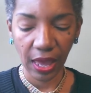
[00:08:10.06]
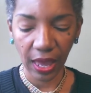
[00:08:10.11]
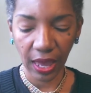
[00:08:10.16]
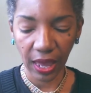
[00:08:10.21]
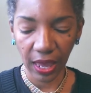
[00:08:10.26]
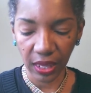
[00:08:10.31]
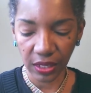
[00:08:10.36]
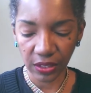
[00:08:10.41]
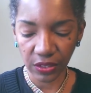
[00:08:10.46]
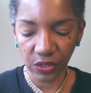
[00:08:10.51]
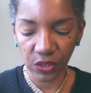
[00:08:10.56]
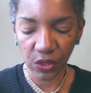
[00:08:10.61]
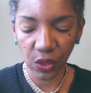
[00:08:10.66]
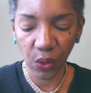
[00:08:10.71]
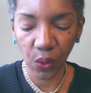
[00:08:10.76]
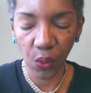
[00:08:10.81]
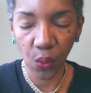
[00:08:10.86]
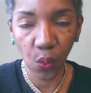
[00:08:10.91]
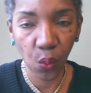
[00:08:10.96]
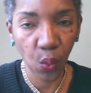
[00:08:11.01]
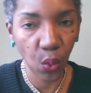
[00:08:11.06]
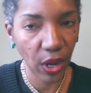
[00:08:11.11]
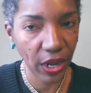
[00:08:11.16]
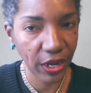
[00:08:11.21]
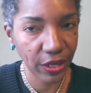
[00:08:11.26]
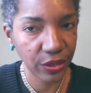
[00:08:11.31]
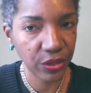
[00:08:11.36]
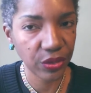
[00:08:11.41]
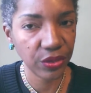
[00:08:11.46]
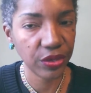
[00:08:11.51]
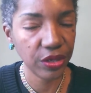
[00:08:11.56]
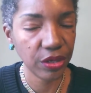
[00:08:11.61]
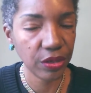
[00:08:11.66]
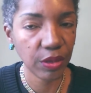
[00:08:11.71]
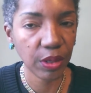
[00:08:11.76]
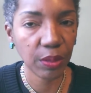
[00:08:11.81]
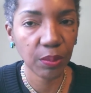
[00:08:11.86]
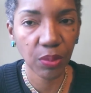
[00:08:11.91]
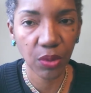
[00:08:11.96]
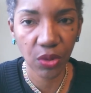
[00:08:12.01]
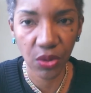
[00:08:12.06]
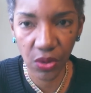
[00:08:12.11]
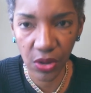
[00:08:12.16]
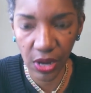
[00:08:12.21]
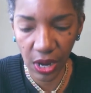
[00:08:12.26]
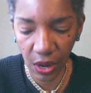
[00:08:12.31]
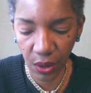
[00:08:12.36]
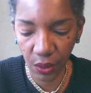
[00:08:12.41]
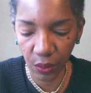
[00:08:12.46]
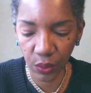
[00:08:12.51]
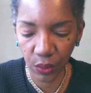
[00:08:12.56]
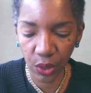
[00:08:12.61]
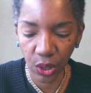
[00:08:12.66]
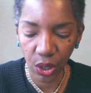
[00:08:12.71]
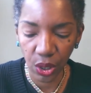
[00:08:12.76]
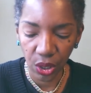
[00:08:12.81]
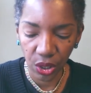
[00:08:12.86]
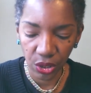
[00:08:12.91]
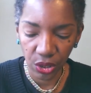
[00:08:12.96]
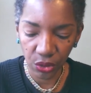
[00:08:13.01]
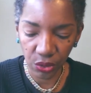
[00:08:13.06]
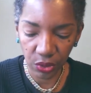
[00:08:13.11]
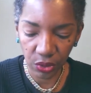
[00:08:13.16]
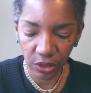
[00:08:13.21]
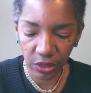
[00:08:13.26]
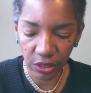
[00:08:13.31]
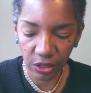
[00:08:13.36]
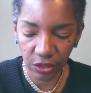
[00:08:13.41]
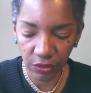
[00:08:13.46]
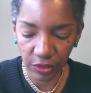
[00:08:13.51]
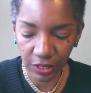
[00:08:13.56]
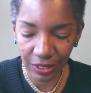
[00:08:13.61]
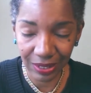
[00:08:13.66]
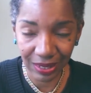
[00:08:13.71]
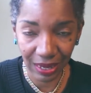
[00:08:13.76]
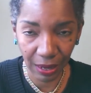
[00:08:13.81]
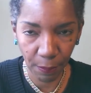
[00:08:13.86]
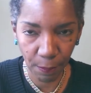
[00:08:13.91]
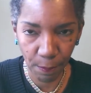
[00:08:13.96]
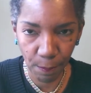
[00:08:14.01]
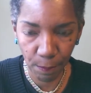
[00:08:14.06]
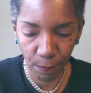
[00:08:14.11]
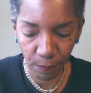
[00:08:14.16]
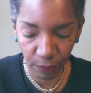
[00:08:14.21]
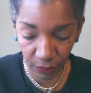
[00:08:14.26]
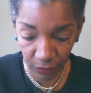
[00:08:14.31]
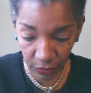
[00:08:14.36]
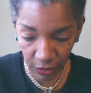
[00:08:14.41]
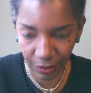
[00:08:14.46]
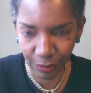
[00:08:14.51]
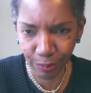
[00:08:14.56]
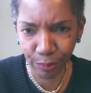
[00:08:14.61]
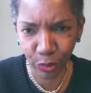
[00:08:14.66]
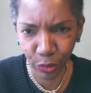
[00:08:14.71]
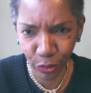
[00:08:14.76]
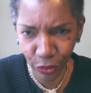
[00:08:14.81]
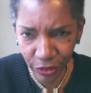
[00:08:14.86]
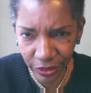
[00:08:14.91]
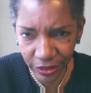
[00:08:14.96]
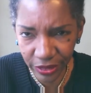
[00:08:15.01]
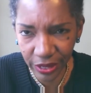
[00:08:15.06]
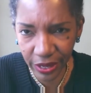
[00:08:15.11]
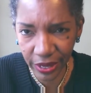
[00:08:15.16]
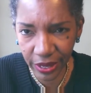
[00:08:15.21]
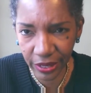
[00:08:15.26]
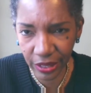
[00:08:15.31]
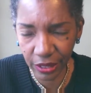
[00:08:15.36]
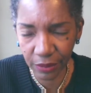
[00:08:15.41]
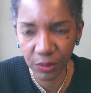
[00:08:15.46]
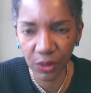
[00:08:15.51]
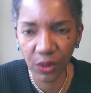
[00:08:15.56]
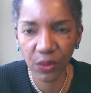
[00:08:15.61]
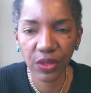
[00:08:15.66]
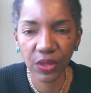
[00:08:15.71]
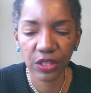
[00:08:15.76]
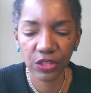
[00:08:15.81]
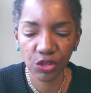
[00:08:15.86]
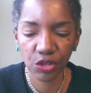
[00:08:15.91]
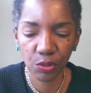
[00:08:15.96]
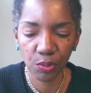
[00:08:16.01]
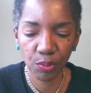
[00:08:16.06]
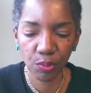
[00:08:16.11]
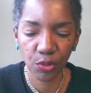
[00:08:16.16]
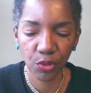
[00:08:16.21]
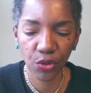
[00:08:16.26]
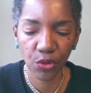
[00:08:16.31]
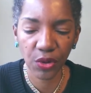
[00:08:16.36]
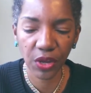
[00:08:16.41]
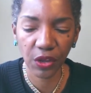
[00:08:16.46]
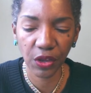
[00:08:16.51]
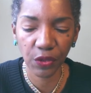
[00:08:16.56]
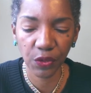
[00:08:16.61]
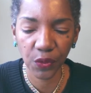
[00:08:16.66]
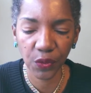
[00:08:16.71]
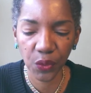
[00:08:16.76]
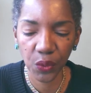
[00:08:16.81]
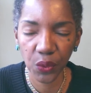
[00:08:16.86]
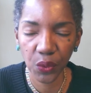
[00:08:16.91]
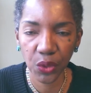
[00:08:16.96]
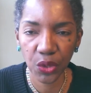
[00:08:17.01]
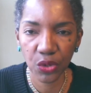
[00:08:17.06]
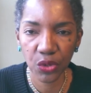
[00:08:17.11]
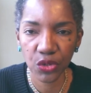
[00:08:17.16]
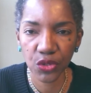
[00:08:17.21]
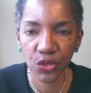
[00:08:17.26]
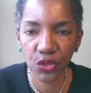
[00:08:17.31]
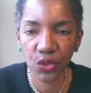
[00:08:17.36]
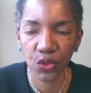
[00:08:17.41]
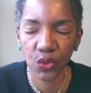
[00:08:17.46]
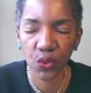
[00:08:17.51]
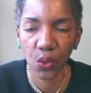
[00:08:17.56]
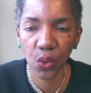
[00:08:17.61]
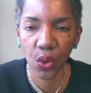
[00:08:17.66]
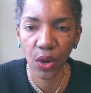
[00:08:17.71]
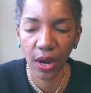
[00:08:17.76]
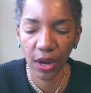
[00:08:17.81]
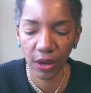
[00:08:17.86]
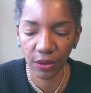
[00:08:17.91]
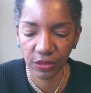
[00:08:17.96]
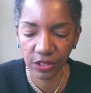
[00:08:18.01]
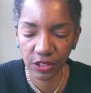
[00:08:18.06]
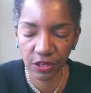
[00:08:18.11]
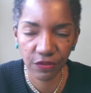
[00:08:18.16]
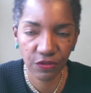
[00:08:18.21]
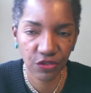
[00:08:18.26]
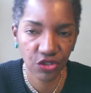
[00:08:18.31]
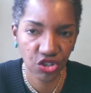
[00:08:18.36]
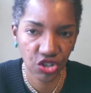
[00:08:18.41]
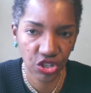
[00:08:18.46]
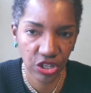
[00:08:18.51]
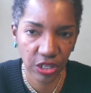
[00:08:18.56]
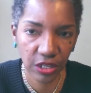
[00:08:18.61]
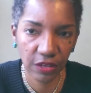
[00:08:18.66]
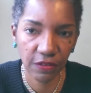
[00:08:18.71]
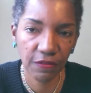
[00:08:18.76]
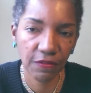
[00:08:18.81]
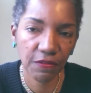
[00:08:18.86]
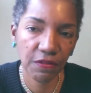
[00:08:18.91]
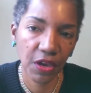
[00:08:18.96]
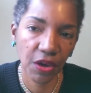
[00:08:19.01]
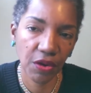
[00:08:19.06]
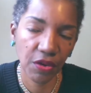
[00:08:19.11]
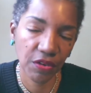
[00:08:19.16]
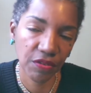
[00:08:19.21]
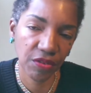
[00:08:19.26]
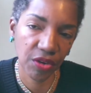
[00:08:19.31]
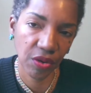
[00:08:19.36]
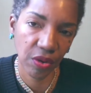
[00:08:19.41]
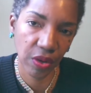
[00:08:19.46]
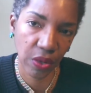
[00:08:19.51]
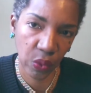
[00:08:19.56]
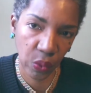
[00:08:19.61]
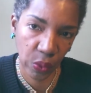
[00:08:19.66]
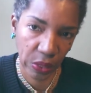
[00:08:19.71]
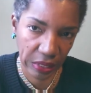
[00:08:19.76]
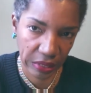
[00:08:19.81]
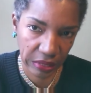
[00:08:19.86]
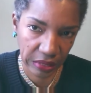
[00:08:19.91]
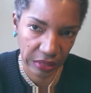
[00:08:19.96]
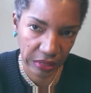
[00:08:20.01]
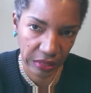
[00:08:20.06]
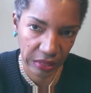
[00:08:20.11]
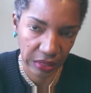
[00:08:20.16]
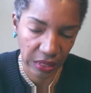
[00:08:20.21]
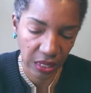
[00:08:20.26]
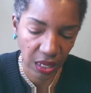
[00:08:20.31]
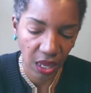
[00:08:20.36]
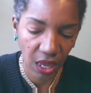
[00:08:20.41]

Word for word: And so when you're nearing burnout, you're literally like burning the candle at both ends. You're burning through your storehouse of chi very, very quickly